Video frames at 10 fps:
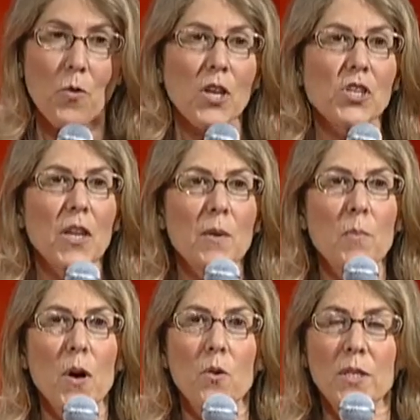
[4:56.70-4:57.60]
Rush
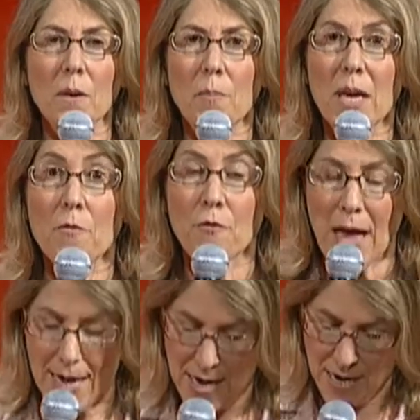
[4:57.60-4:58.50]
Limbaugh is a big
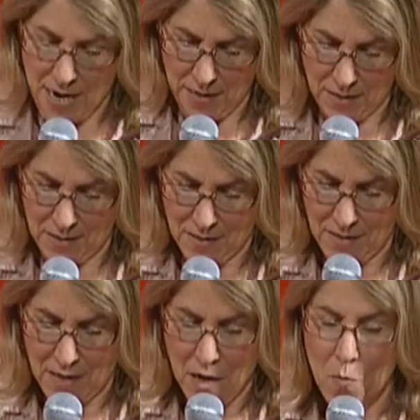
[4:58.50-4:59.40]
fat idiot.
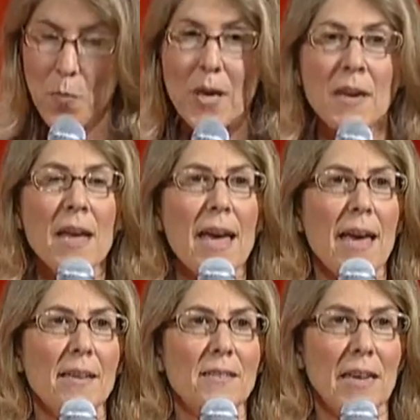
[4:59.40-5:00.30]

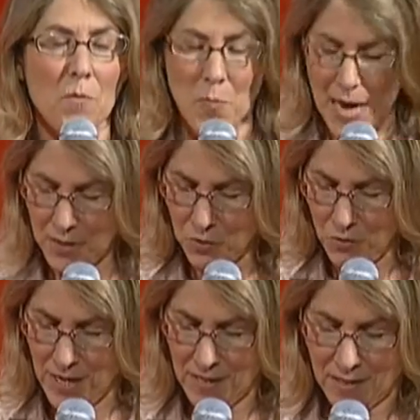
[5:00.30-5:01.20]
pinheads and
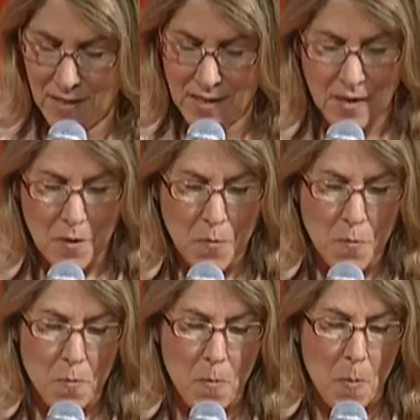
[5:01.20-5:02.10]
patriots
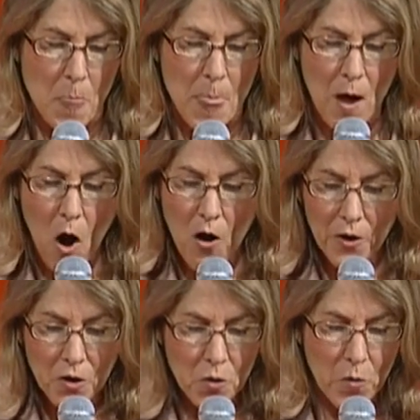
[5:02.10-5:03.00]

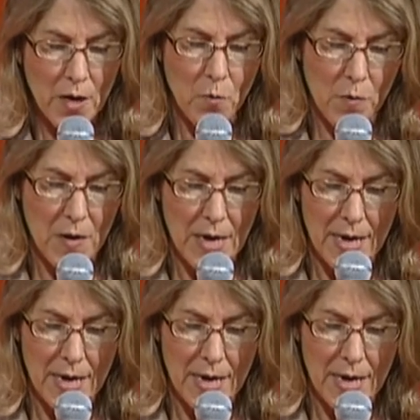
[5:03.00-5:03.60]
arguing with